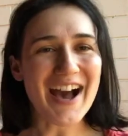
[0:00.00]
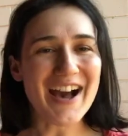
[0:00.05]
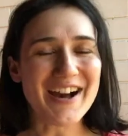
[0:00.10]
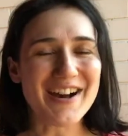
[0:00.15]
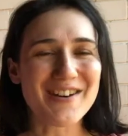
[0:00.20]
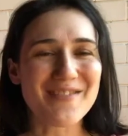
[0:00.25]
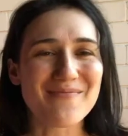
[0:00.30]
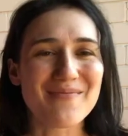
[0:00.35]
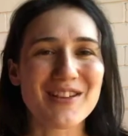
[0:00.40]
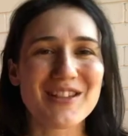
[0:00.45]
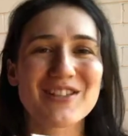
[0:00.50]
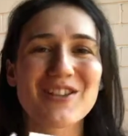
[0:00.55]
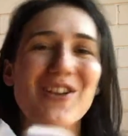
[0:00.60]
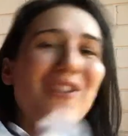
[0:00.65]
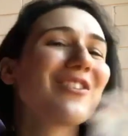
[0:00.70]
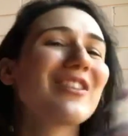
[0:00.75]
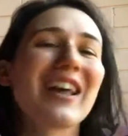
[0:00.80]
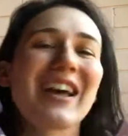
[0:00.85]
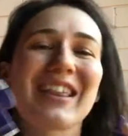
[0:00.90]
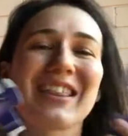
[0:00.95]
are.
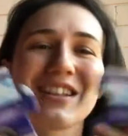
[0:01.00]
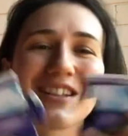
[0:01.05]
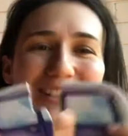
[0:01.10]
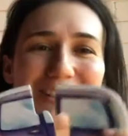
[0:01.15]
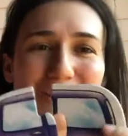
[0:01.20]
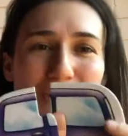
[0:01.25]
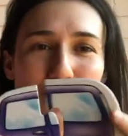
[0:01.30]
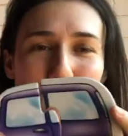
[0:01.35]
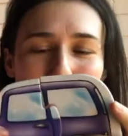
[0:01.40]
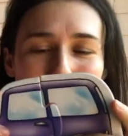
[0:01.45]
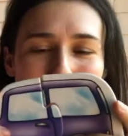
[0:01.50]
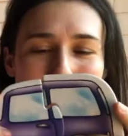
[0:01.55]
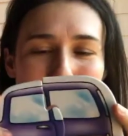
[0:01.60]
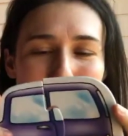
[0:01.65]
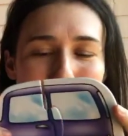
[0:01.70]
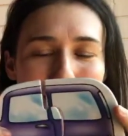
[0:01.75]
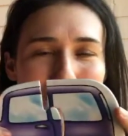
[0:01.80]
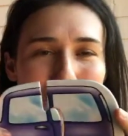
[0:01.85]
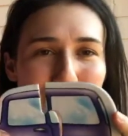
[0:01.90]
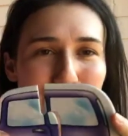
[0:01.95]
So like the two-piece
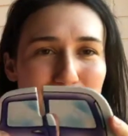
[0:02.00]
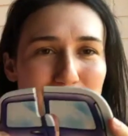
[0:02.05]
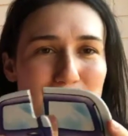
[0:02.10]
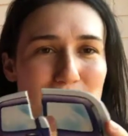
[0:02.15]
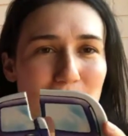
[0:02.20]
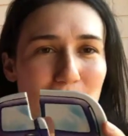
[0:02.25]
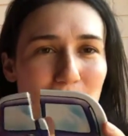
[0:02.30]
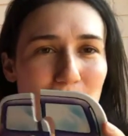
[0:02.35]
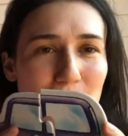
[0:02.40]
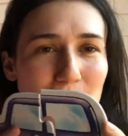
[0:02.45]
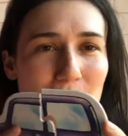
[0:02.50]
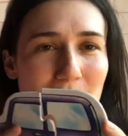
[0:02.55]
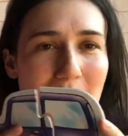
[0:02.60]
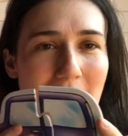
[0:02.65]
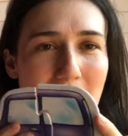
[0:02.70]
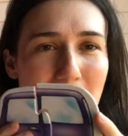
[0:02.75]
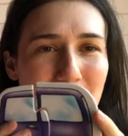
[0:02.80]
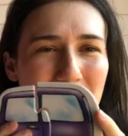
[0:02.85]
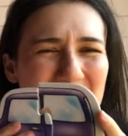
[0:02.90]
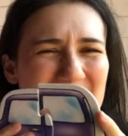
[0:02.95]
puzzles. So
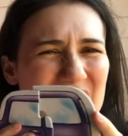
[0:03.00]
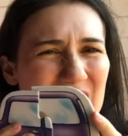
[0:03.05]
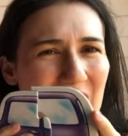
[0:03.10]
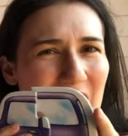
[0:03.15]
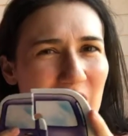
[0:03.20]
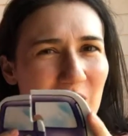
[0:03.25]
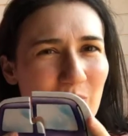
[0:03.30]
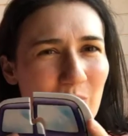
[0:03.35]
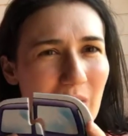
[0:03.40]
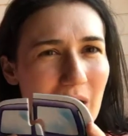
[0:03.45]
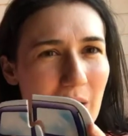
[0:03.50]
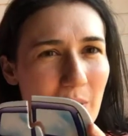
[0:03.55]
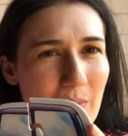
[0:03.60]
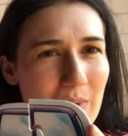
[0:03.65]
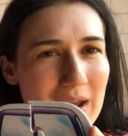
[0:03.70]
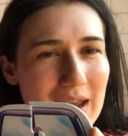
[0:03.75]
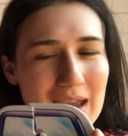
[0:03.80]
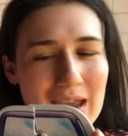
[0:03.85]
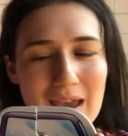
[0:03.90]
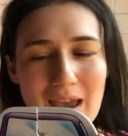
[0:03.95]
that's kind of where
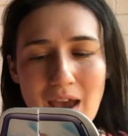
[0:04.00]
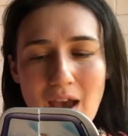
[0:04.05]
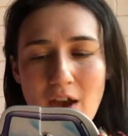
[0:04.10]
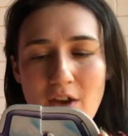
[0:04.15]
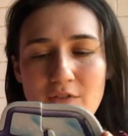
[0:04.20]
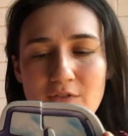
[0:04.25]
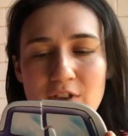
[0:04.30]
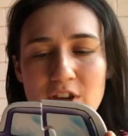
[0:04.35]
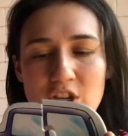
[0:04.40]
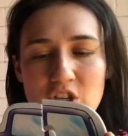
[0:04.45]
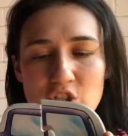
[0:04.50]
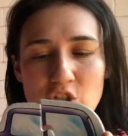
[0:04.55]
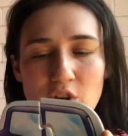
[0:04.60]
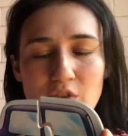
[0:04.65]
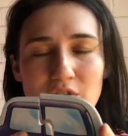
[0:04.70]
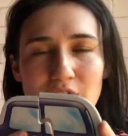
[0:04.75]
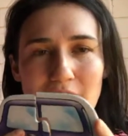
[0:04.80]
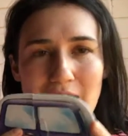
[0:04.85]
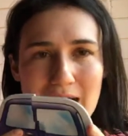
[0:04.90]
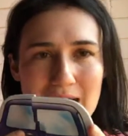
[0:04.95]
we finished
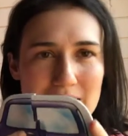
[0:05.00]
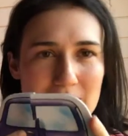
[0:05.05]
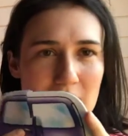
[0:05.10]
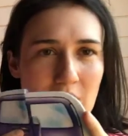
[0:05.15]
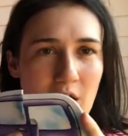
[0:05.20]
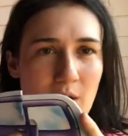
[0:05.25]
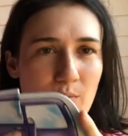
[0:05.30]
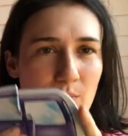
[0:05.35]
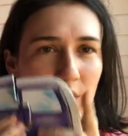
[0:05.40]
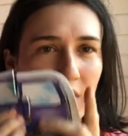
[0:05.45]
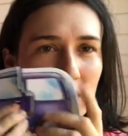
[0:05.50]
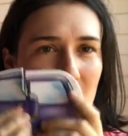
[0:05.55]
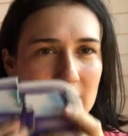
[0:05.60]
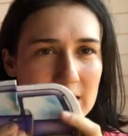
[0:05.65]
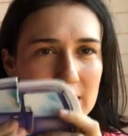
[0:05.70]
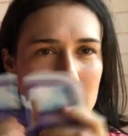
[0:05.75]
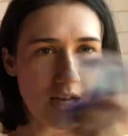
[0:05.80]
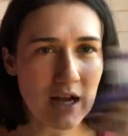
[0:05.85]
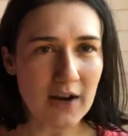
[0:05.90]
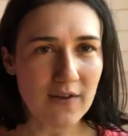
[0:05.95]
off last time with
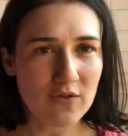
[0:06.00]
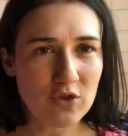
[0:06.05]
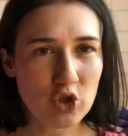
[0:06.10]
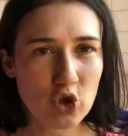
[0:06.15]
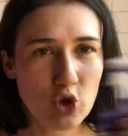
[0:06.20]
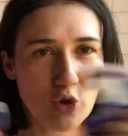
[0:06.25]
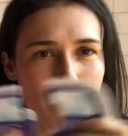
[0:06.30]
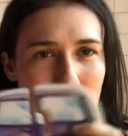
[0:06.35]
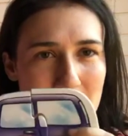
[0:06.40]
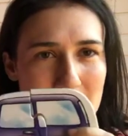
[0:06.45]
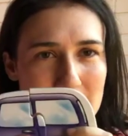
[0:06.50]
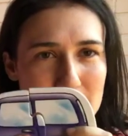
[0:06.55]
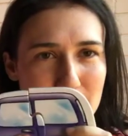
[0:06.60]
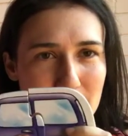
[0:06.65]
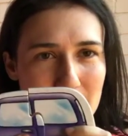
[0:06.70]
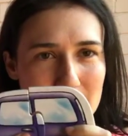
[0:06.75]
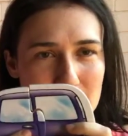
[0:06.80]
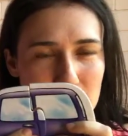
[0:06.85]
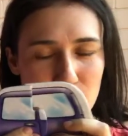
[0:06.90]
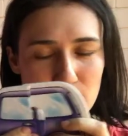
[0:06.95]
these kind of two-piece
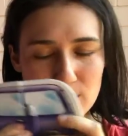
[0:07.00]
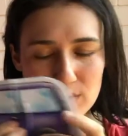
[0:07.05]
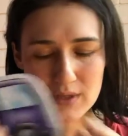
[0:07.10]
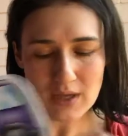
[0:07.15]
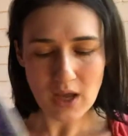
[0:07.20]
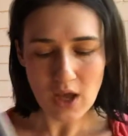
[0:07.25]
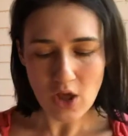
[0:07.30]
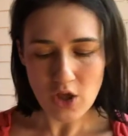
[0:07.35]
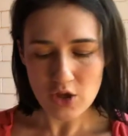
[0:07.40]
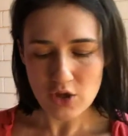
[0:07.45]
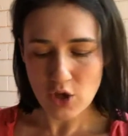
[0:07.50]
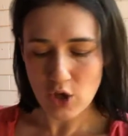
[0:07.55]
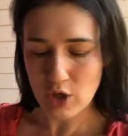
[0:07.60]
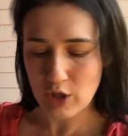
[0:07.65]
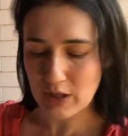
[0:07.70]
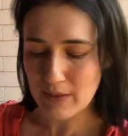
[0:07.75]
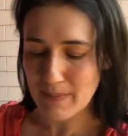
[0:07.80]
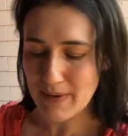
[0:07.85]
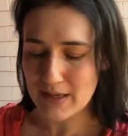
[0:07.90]
puzzles, early